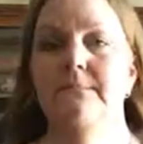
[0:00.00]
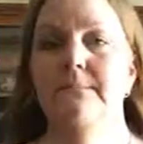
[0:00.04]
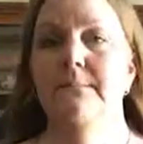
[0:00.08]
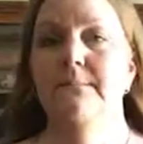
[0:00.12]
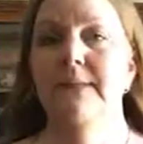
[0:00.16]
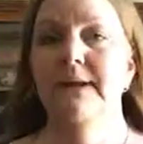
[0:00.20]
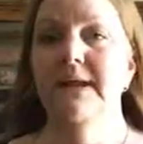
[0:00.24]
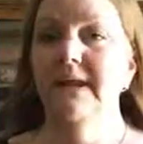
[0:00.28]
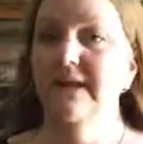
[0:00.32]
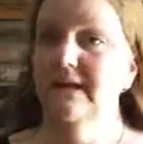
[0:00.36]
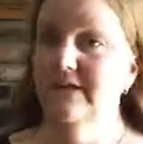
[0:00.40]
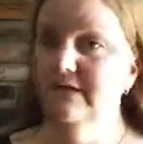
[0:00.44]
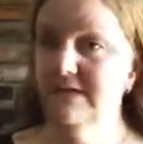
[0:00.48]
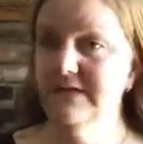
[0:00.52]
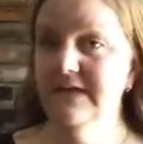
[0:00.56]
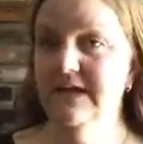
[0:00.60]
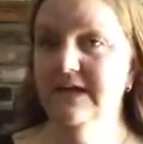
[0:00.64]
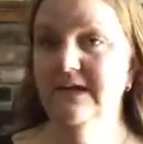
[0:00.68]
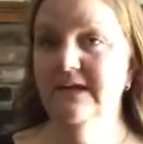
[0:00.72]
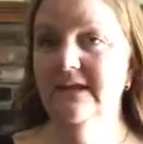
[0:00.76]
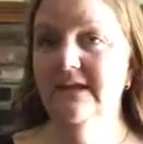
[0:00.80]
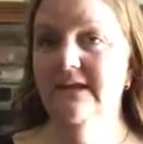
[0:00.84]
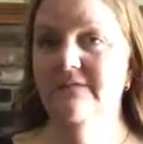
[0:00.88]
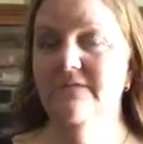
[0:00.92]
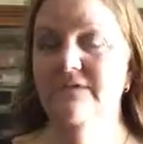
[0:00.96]
But here's how
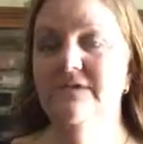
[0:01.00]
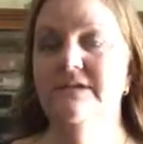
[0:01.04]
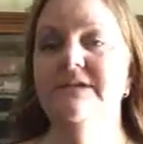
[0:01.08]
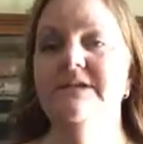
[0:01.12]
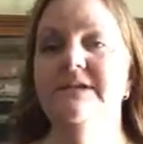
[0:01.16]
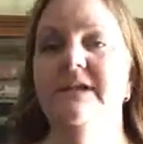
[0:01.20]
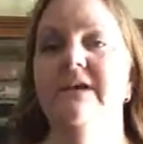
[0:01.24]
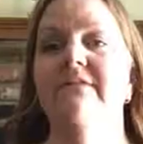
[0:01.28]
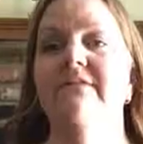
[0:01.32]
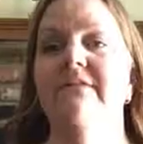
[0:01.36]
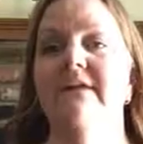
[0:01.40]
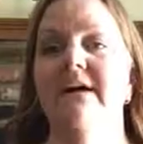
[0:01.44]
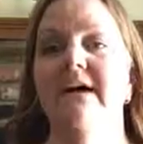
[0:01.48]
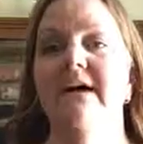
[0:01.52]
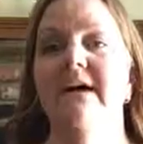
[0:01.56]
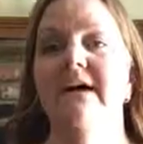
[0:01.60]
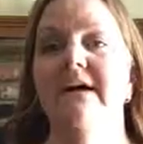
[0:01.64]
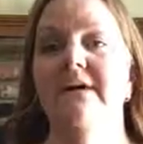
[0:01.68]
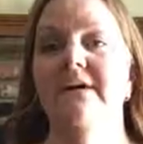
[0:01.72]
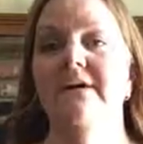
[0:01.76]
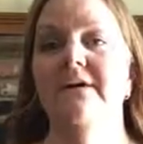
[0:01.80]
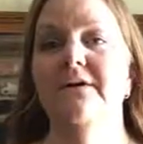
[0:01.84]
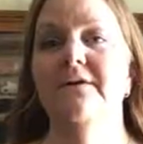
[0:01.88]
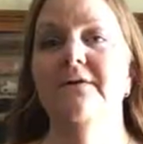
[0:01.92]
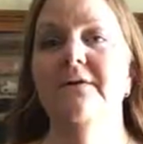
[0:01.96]
to give yourself a
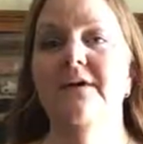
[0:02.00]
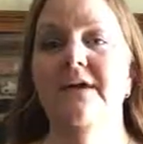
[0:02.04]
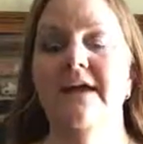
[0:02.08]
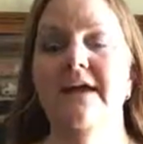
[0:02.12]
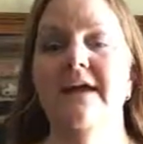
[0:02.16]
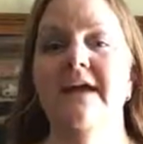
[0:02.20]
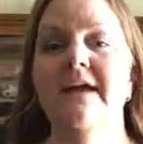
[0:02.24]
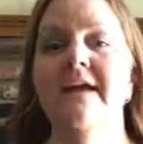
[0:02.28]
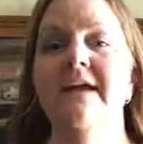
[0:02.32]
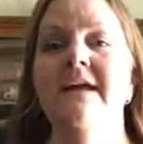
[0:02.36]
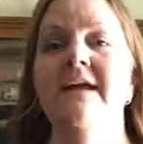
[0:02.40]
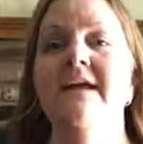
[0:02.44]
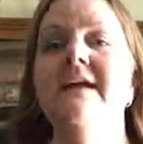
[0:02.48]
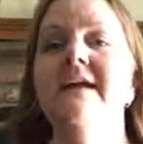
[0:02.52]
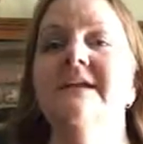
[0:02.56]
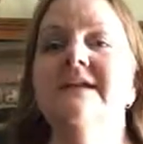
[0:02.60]
hug, okay?